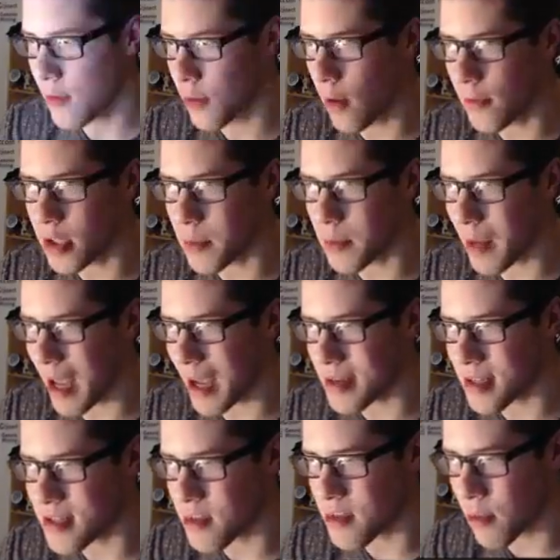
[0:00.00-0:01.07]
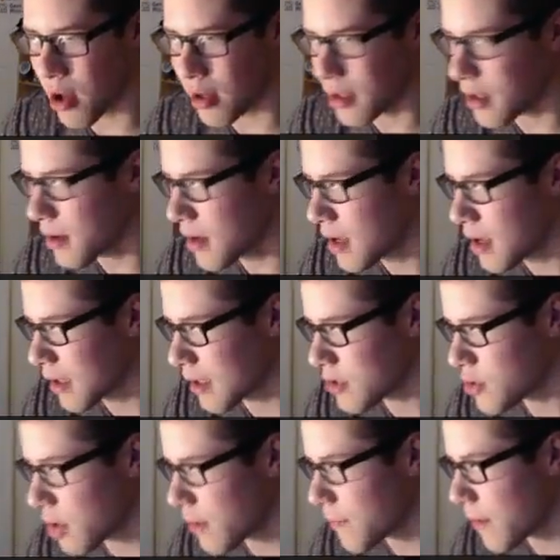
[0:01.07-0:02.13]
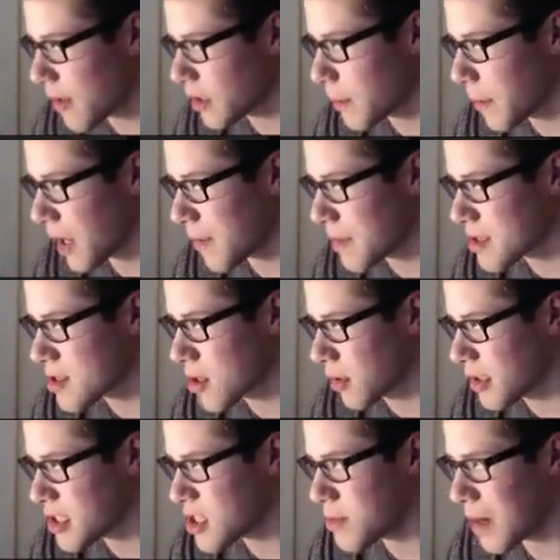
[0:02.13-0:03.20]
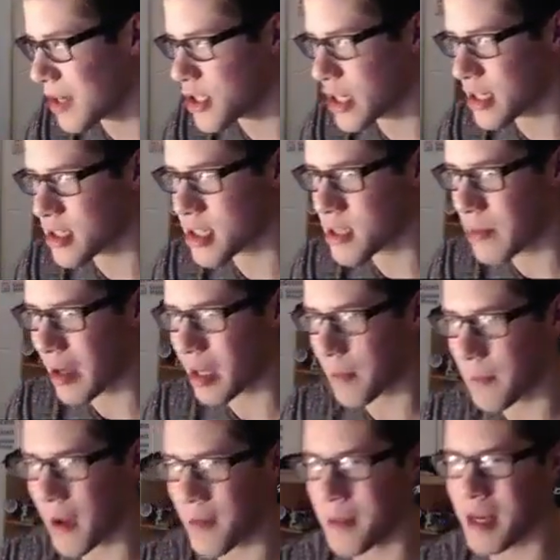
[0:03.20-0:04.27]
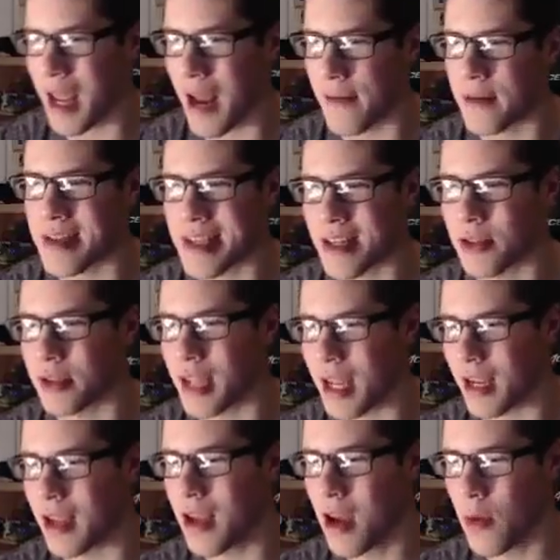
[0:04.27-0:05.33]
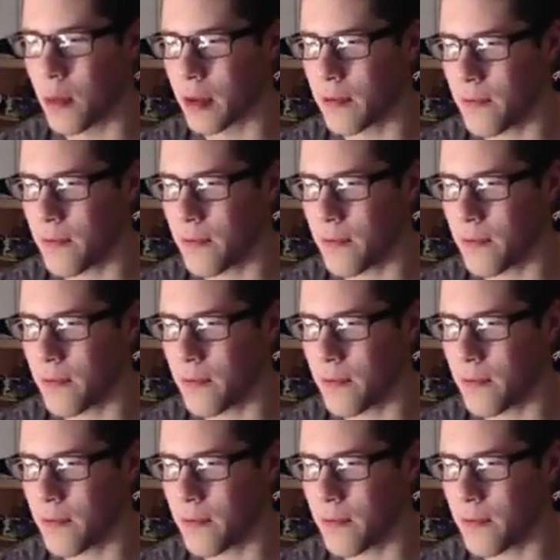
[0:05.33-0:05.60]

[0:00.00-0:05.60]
we go over to my Exodus wallet, let's try to find the payment. So this is my Genesis Mining payment every single day with